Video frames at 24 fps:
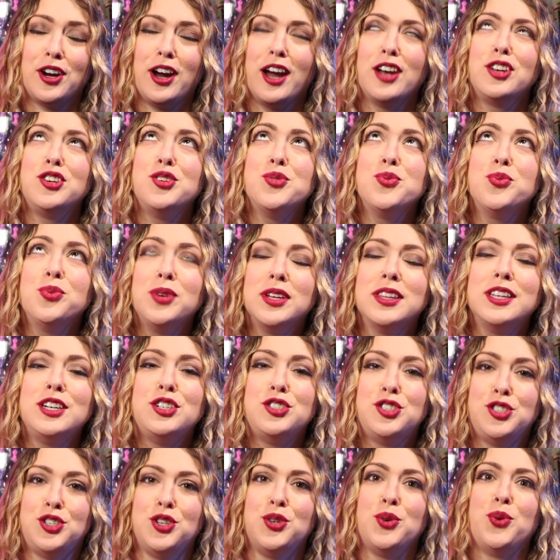and you really
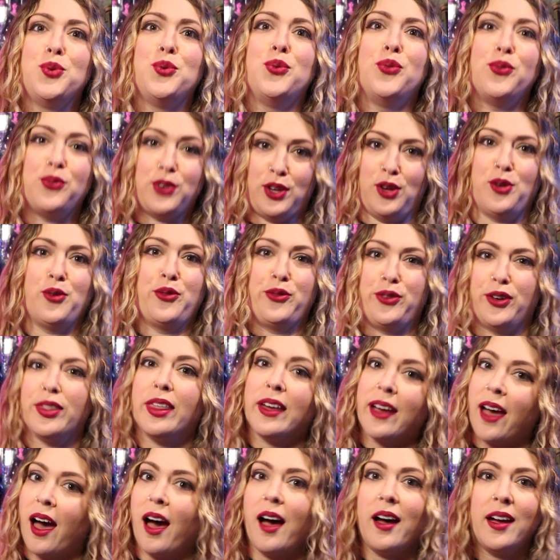do feel for
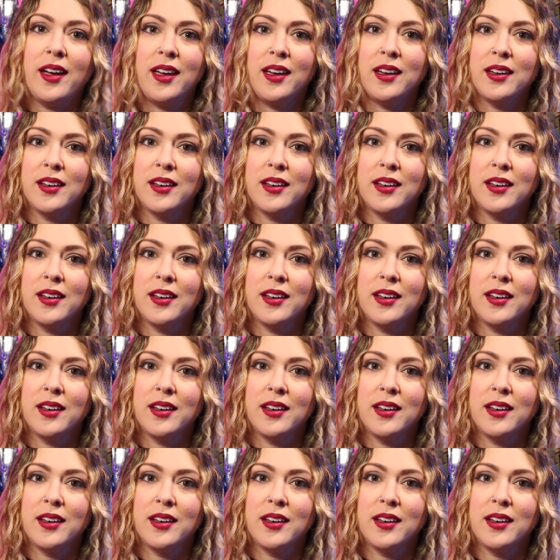the guy.